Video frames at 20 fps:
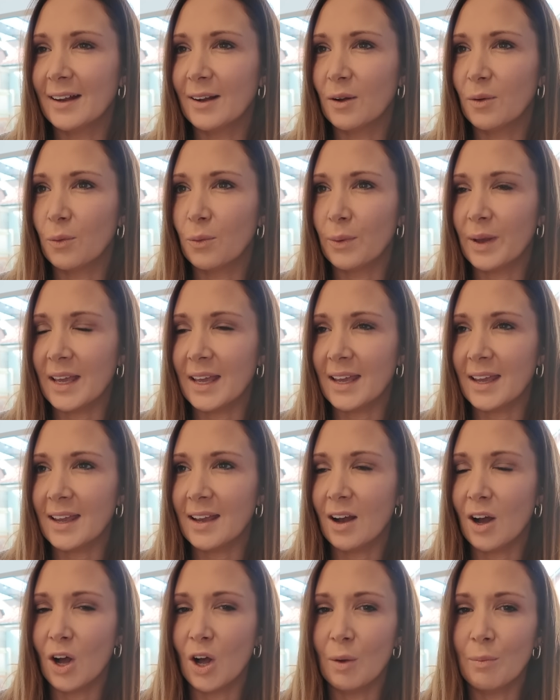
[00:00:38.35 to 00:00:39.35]
we
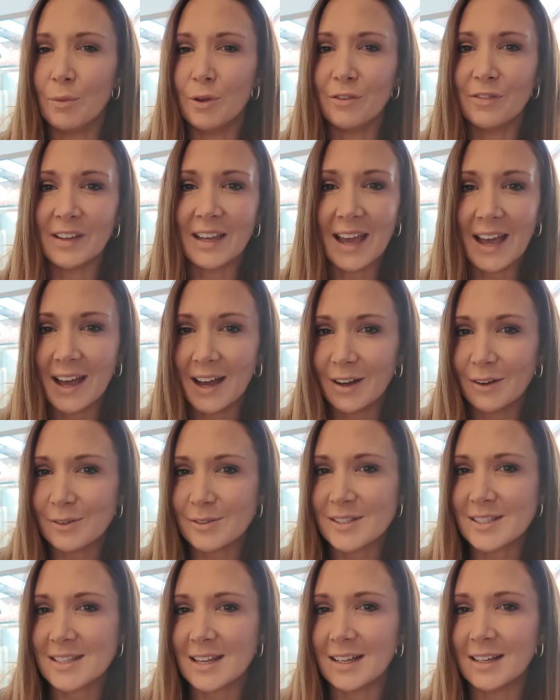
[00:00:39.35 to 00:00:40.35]
are moving
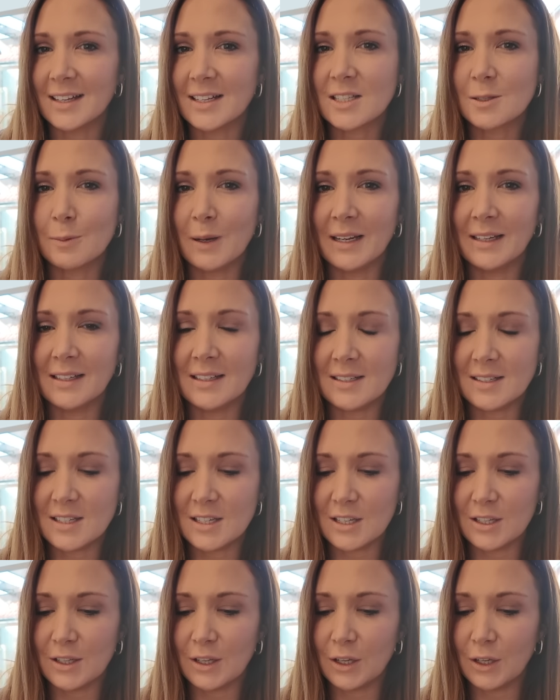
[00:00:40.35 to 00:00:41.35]
house and explaining to
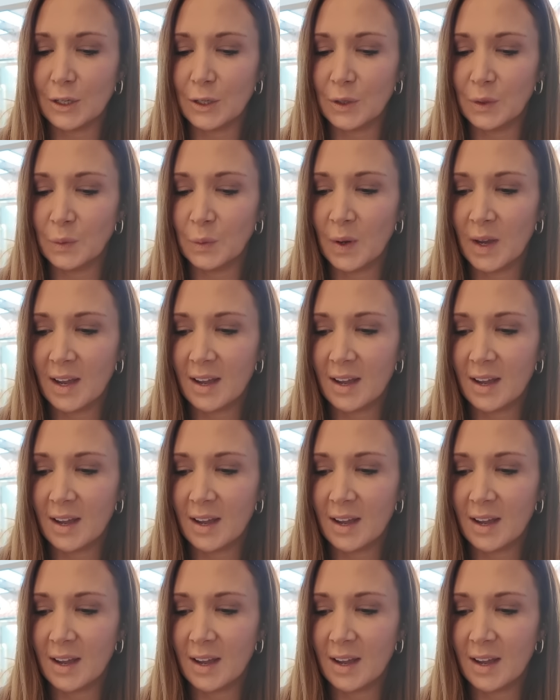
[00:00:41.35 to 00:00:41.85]
you